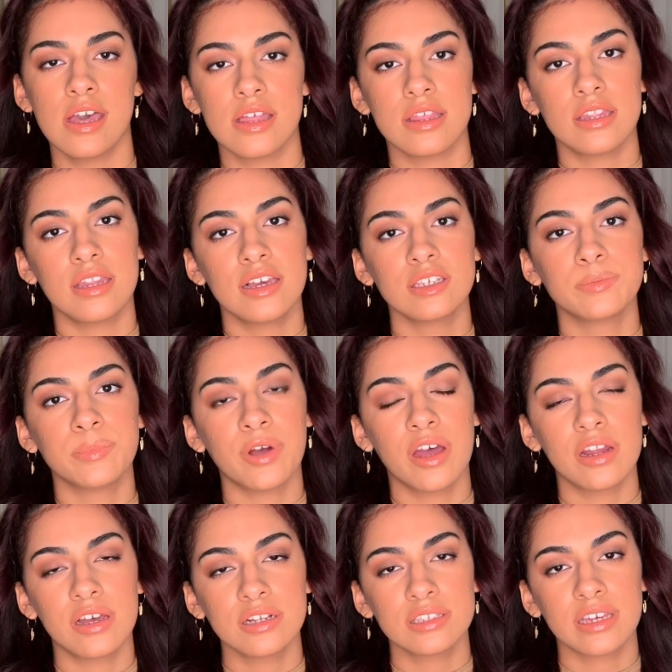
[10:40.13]
The next
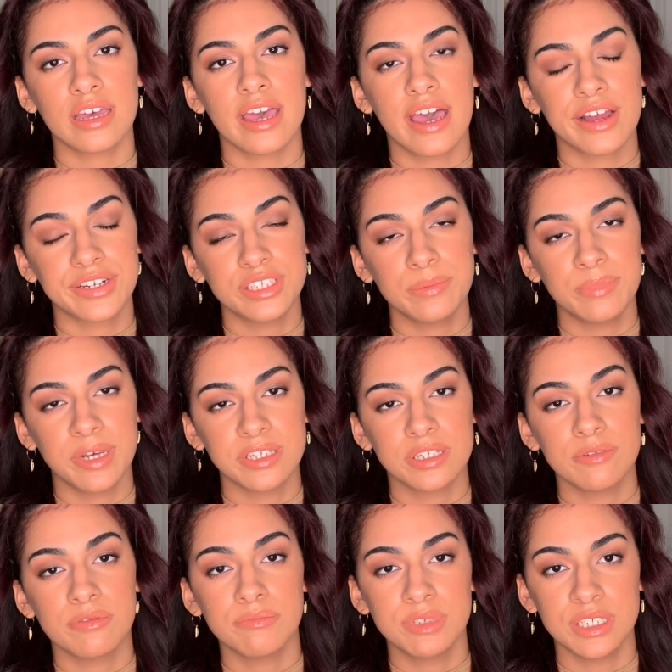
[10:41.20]
product I actually picked
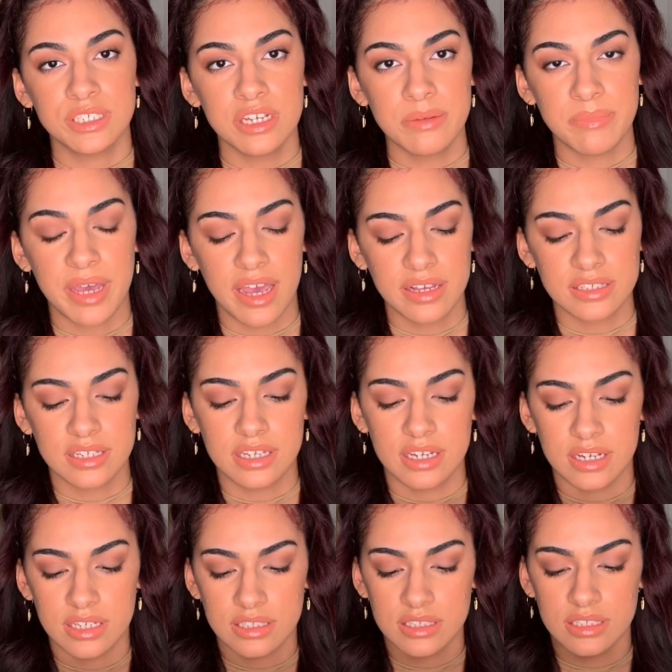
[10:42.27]
up from TJ Maxx, and
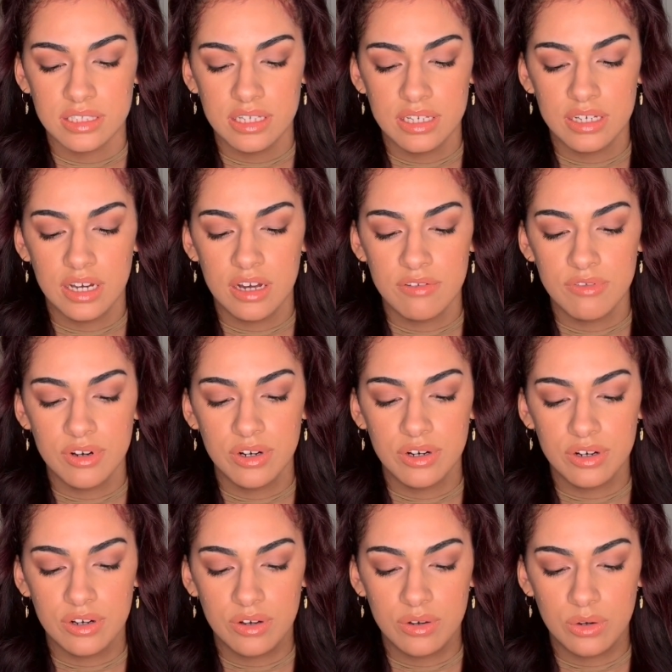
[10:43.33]
it is the
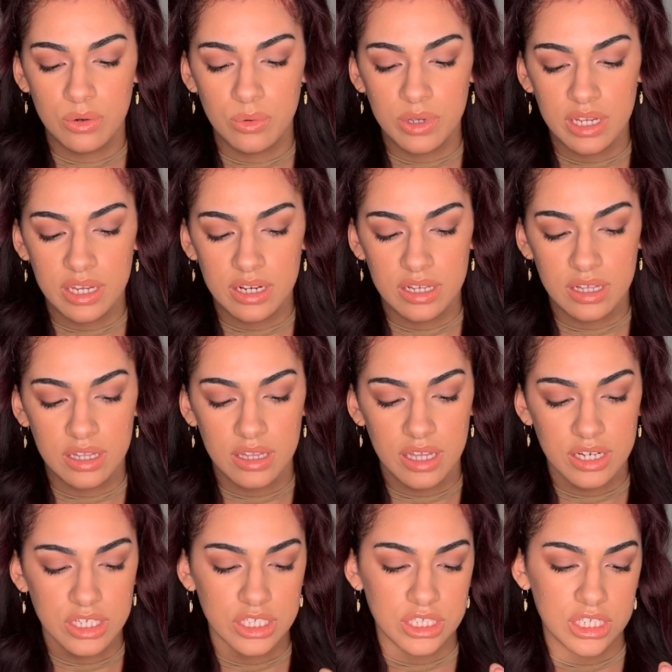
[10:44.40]
Covergirl Queen
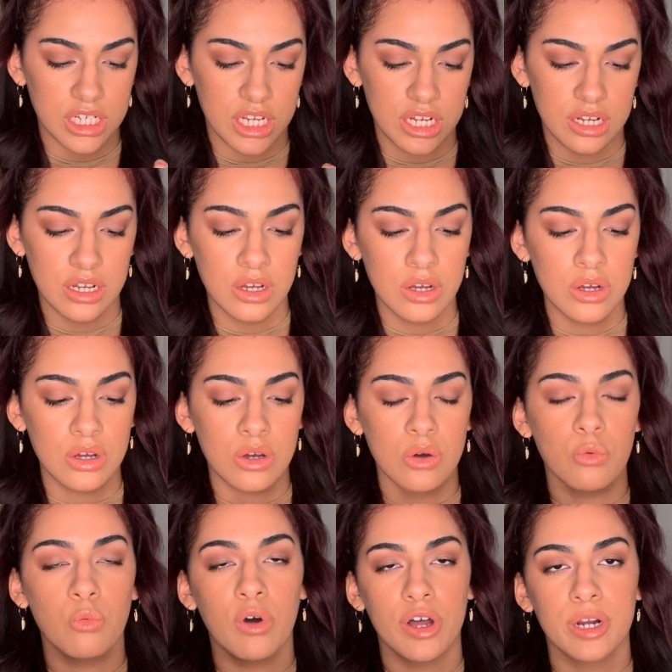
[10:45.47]
Collection
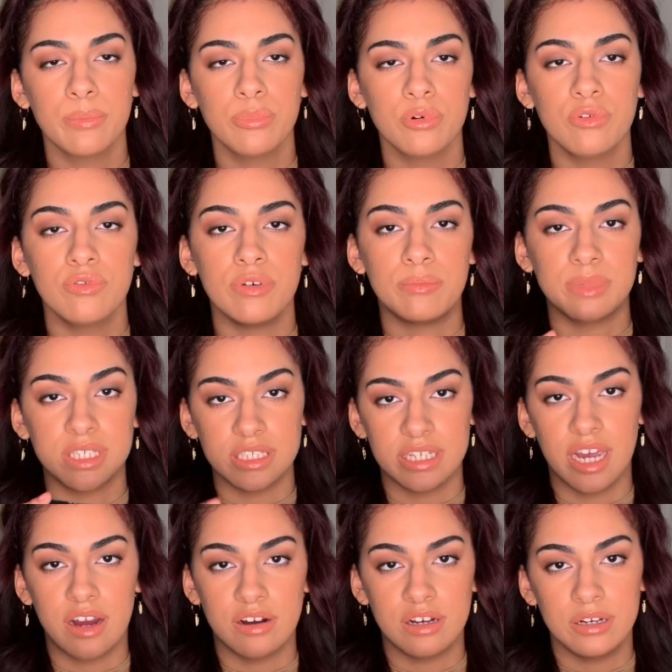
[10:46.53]
Waterproof
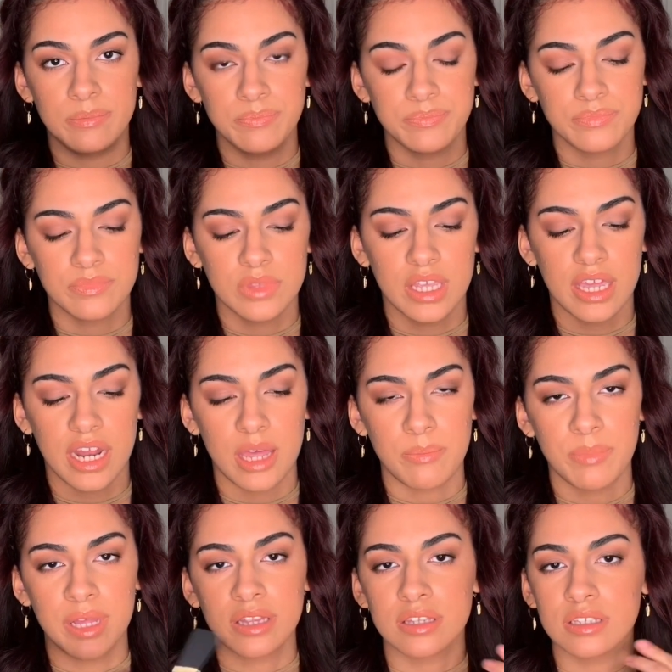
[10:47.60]
Mascara. And I
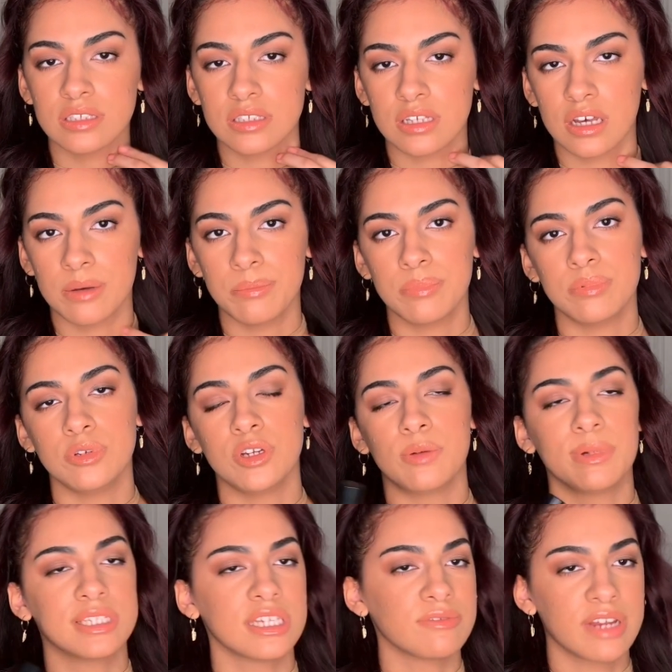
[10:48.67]
picked this up, you know,
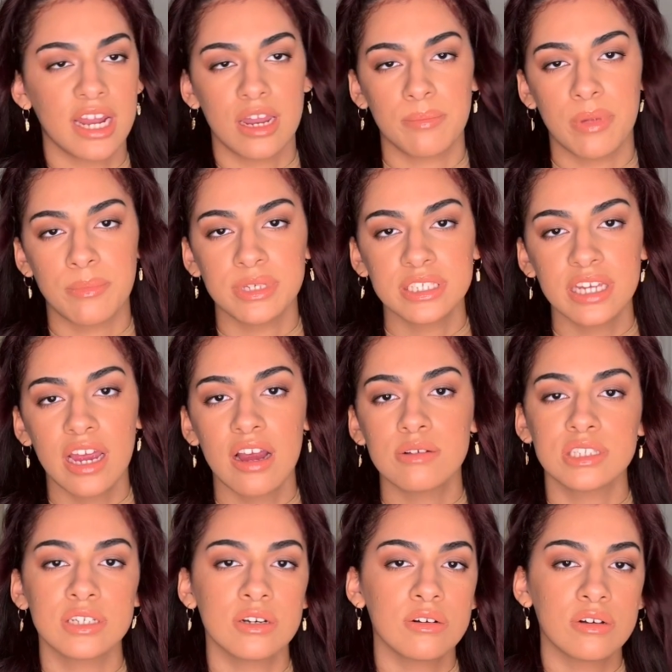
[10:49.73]
because I ran out of my mascara. I was
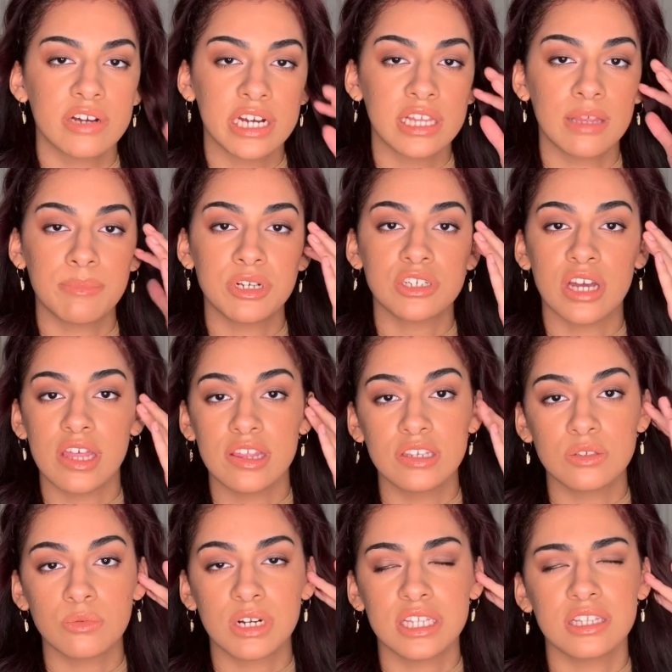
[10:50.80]
like, all right, let me try this
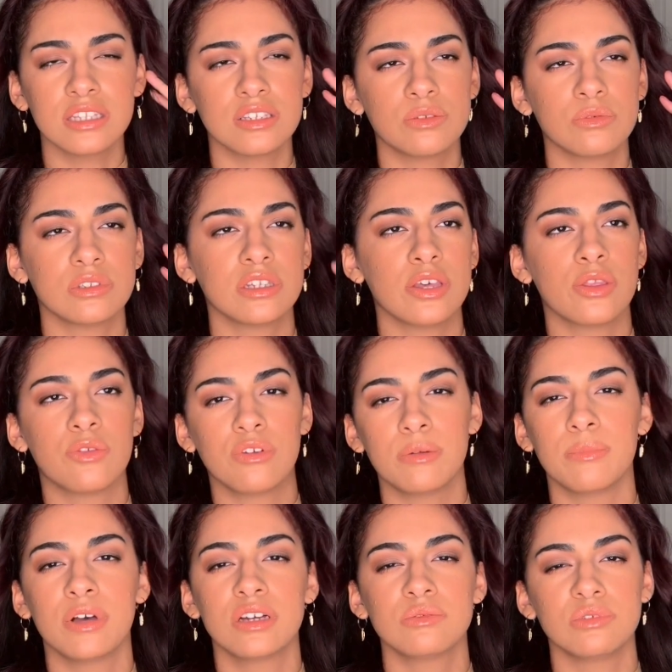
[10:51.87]
one. I think this was like
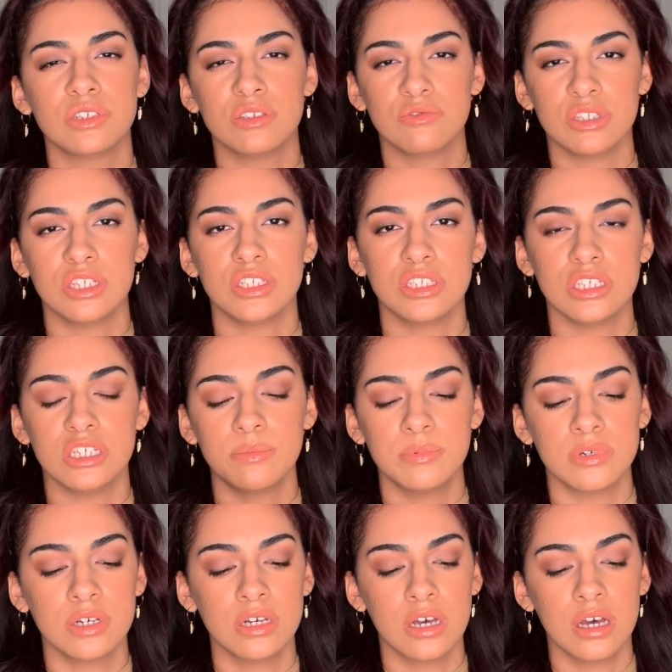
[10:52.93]
$3, which is really cheap.
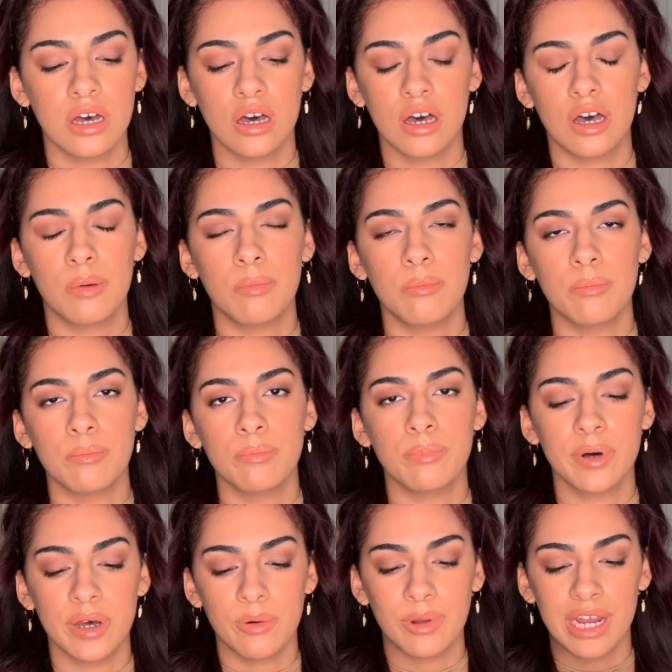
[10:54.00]

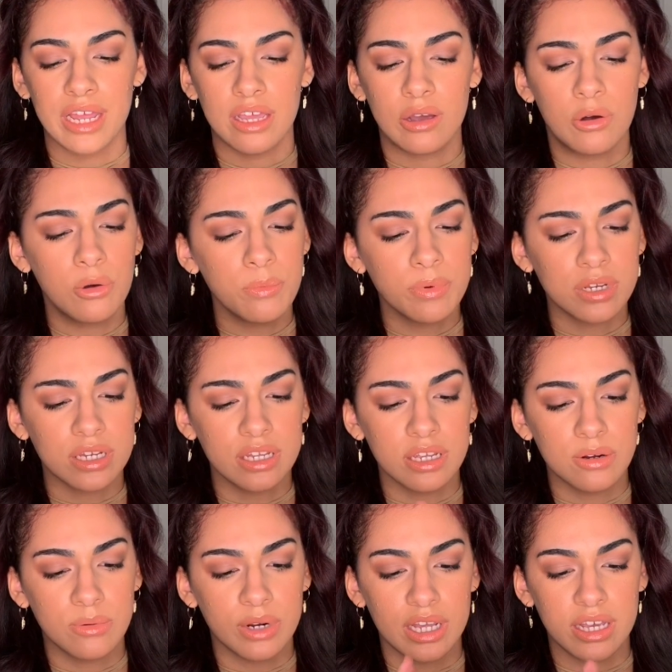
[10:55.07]
But when I opened it,
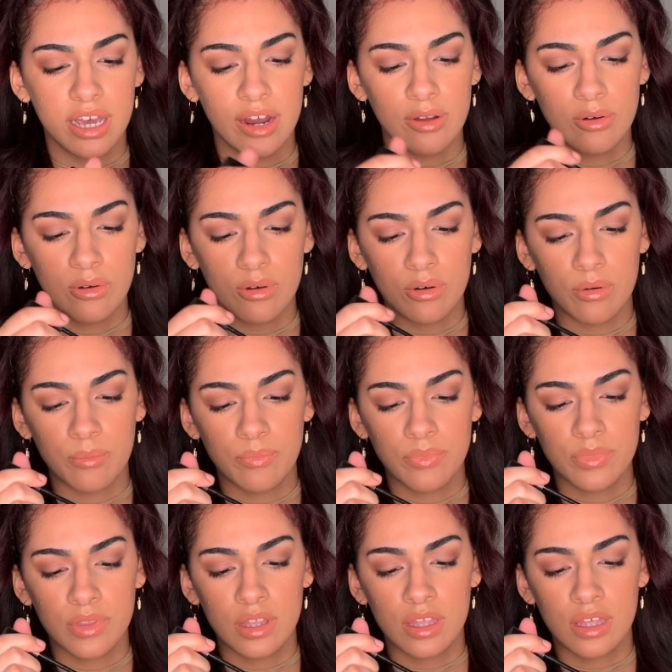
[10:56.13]
when I got home,
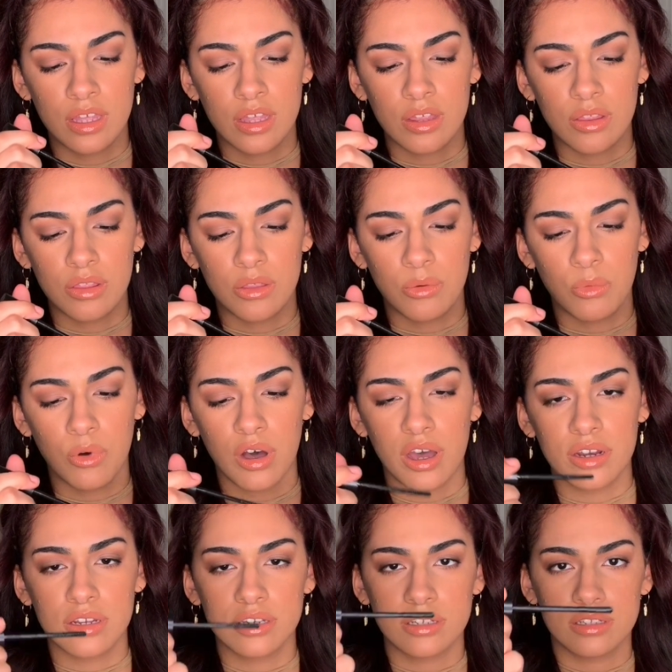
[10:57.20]
the
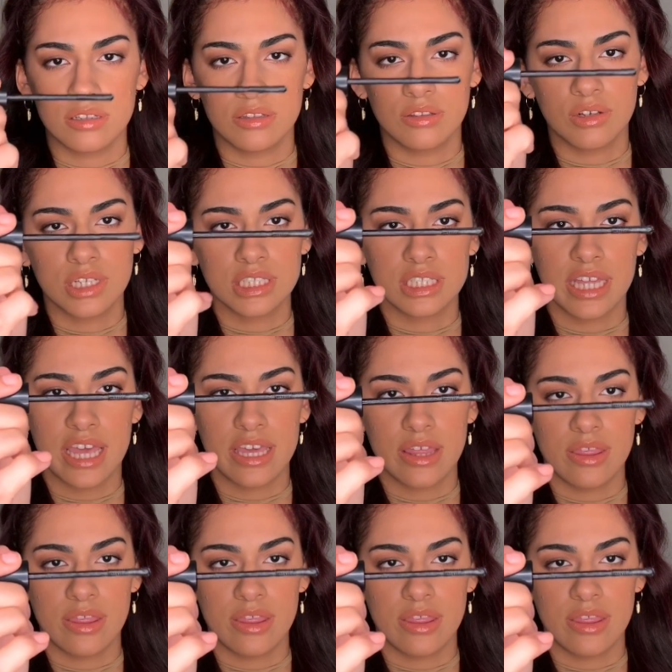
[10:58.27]
wand looks like